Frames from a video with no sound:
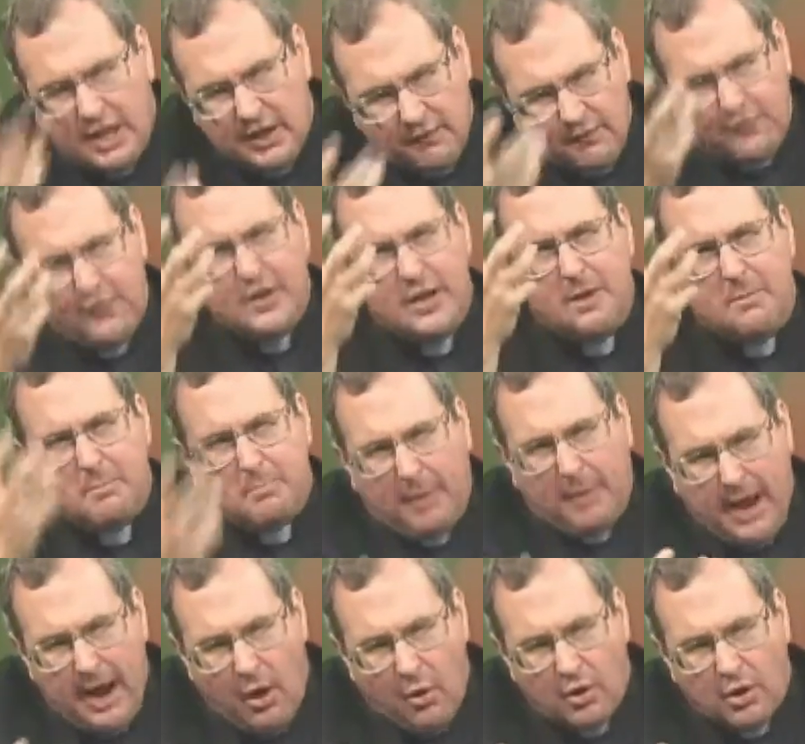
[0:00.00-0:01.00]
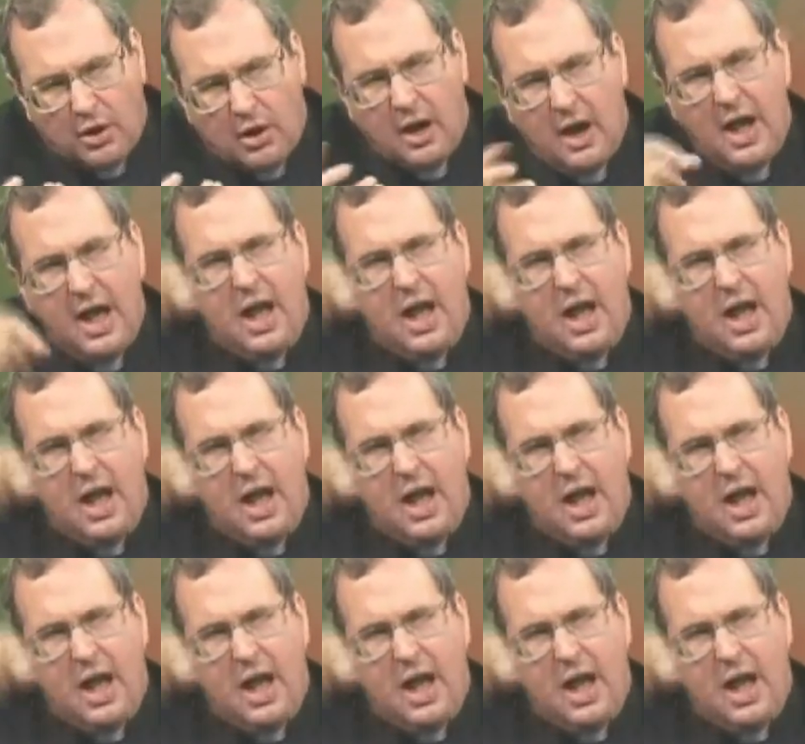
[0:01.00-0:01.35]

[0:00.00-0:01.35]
infinite power,